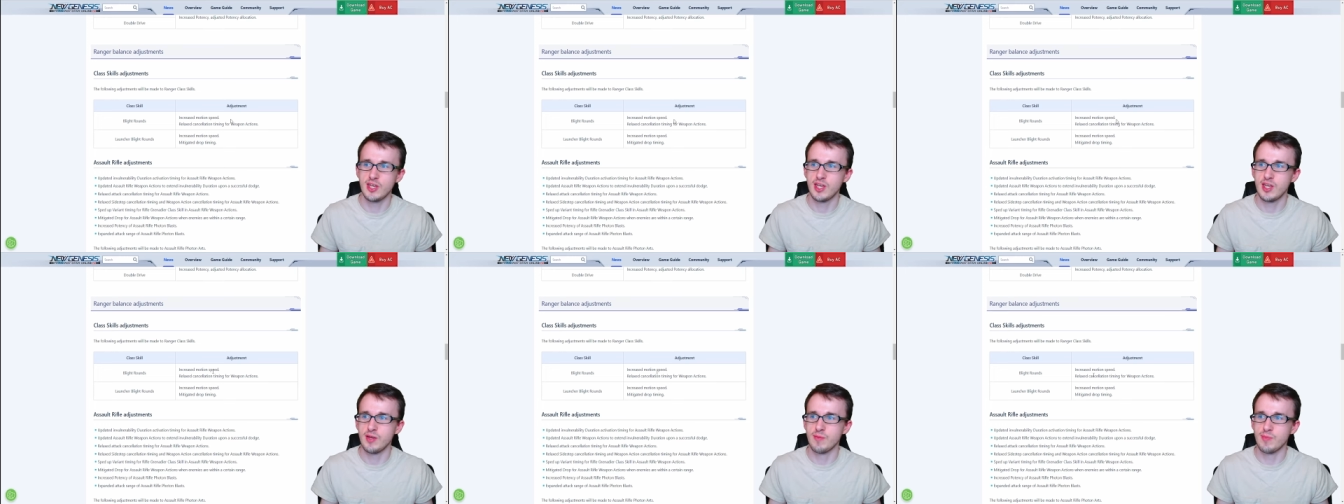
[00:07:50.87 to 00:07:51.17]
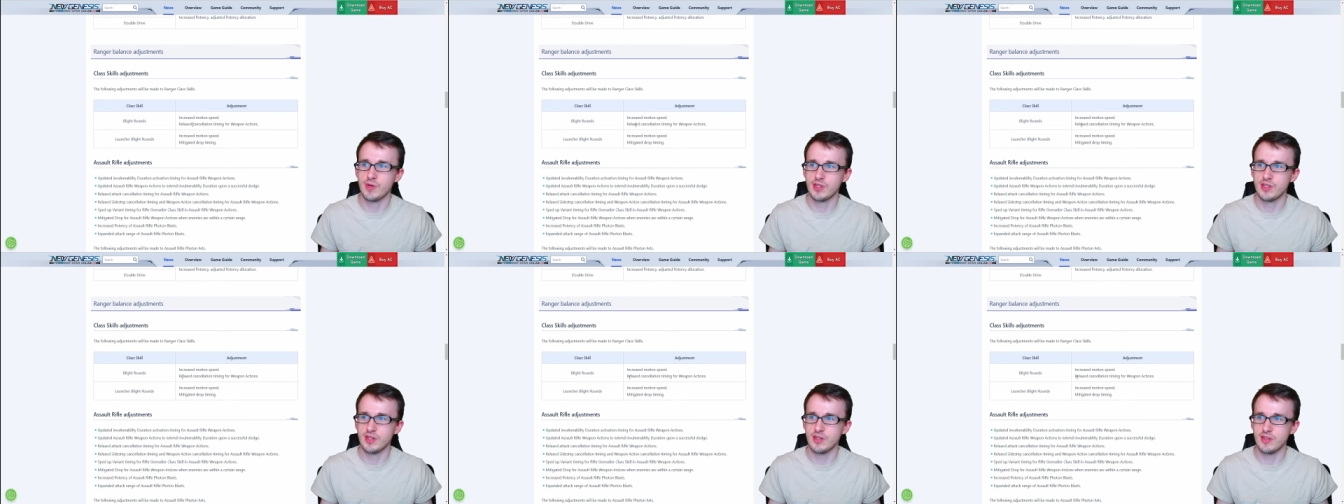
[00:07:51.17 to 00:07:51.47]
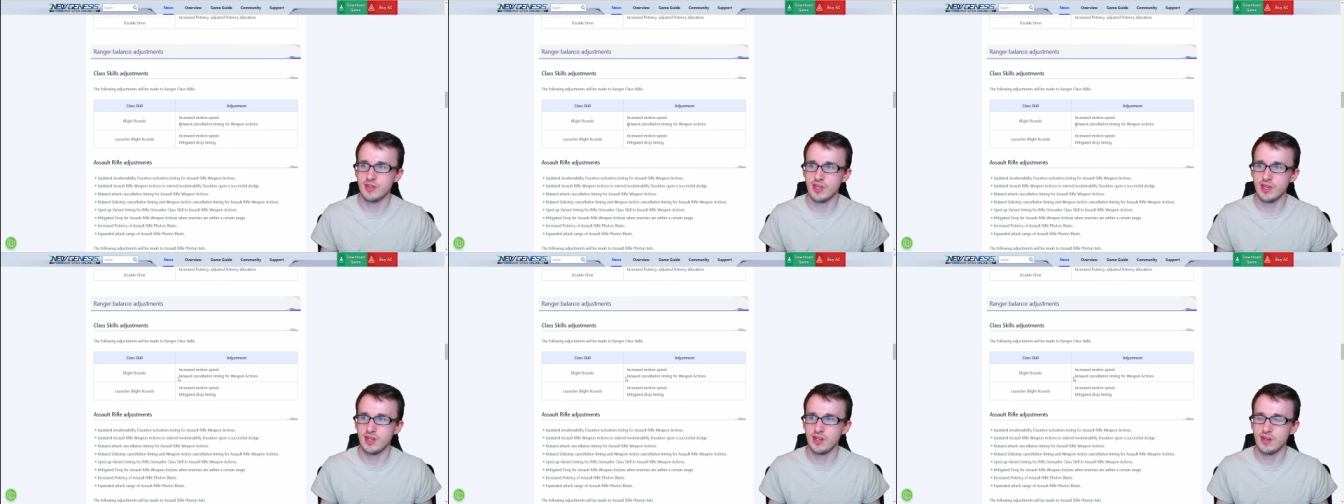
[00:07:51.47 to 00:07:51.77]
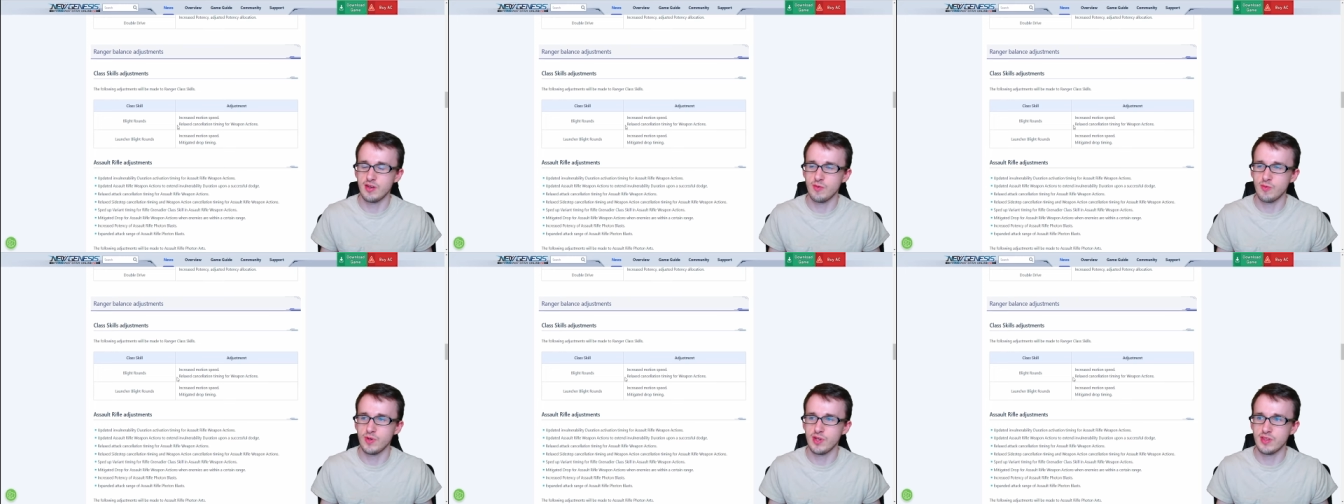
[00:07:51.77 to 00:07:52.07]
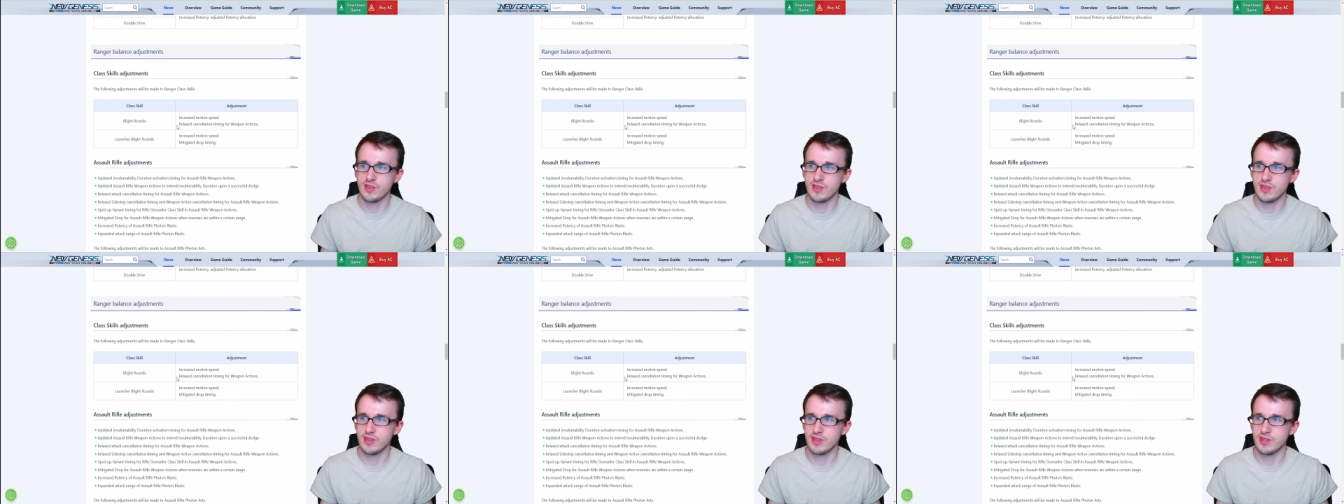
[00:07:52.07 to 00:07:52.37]
But then
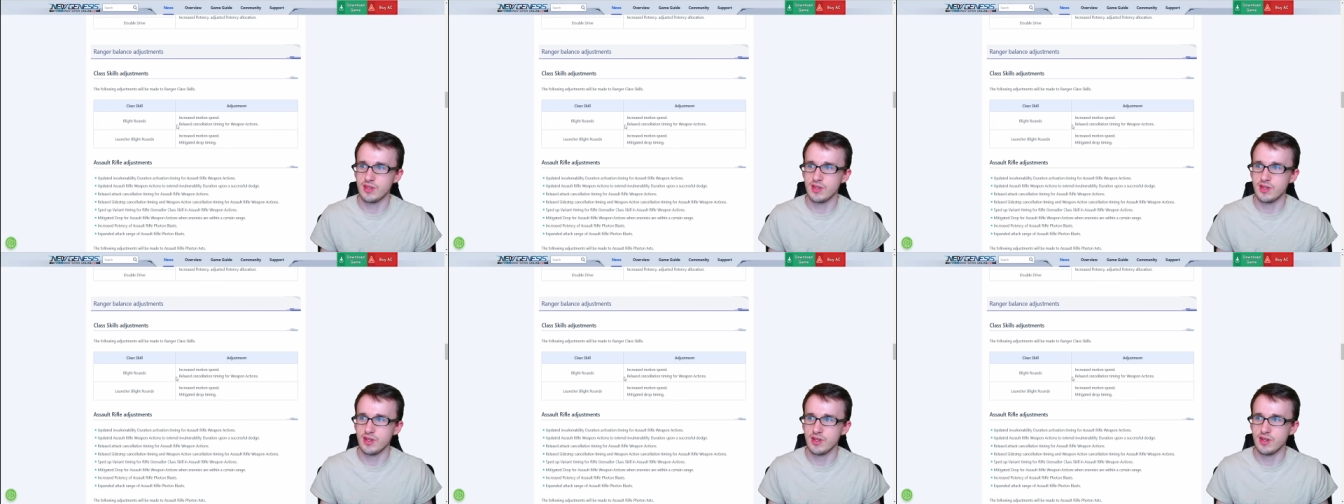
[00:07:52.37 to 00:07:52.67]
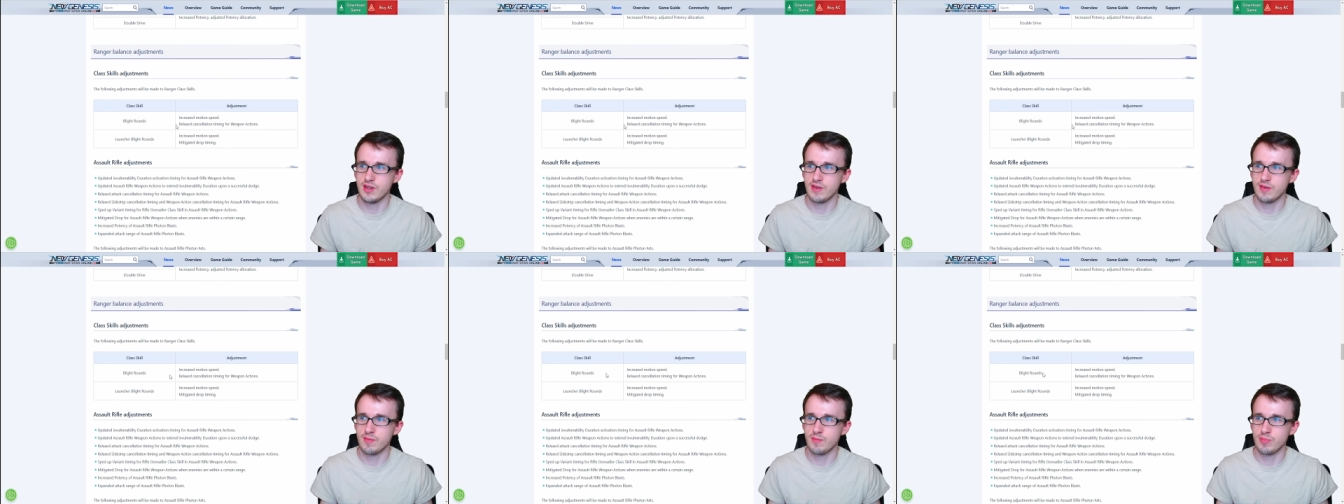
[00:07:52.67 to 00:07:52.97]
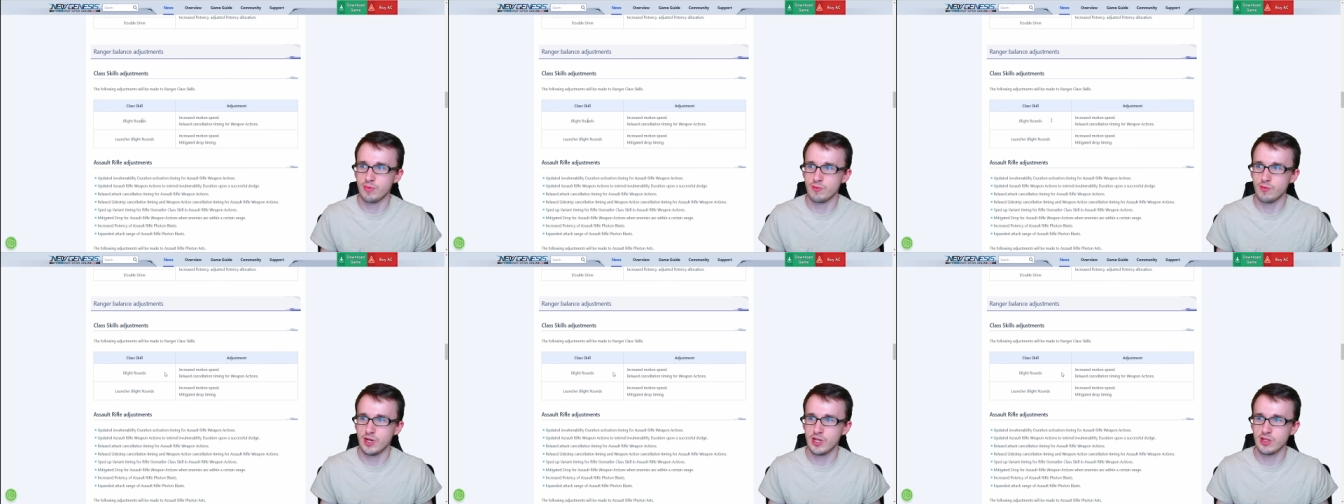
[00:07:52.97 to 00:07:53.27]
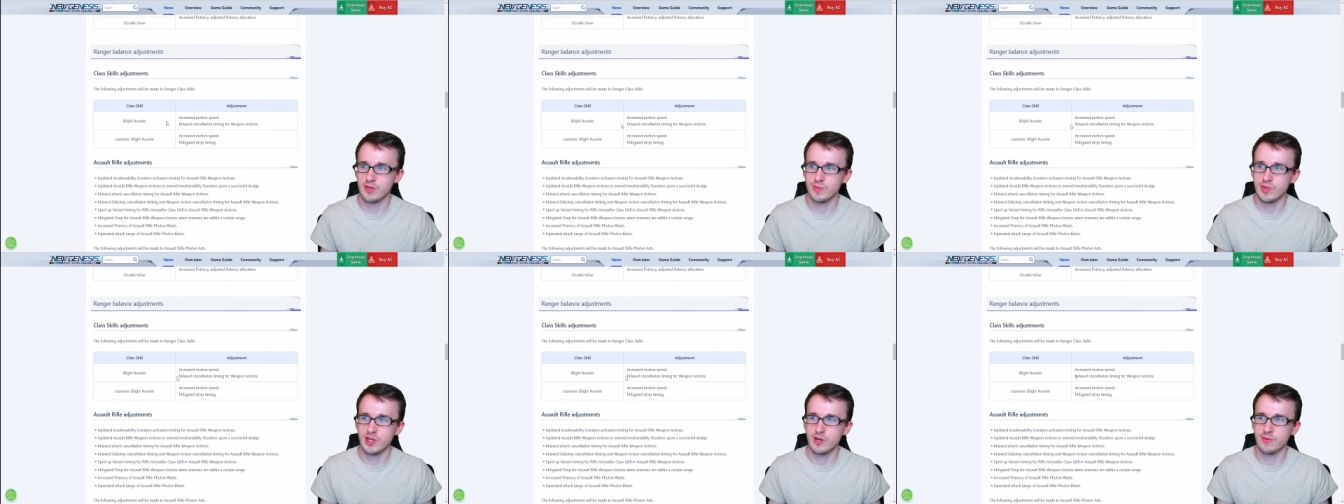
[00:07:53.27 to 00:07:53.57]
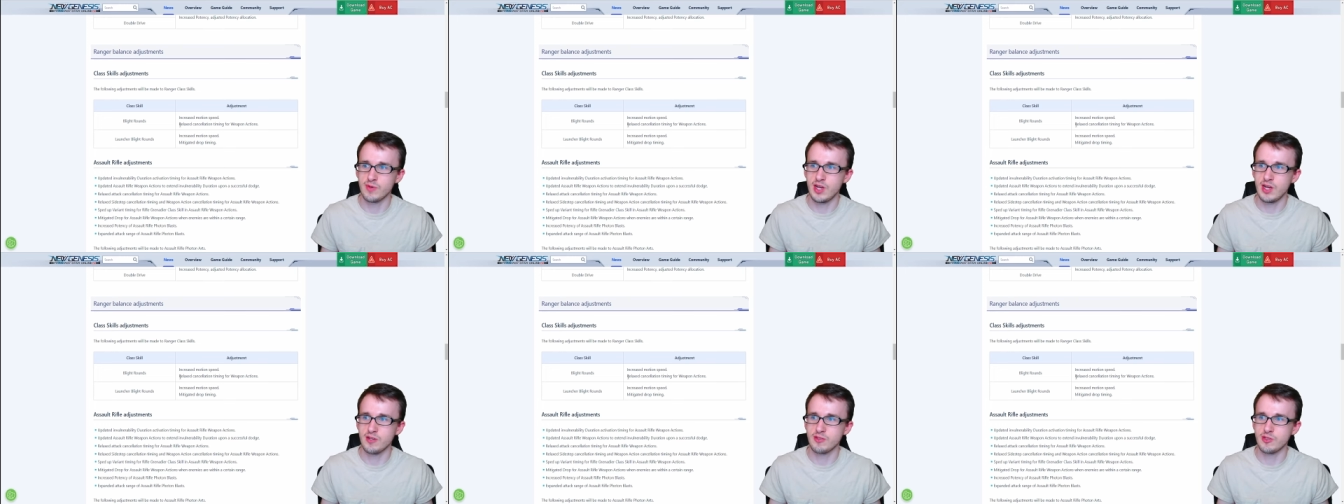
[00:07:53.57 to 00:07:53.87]
with the regular Blight Round,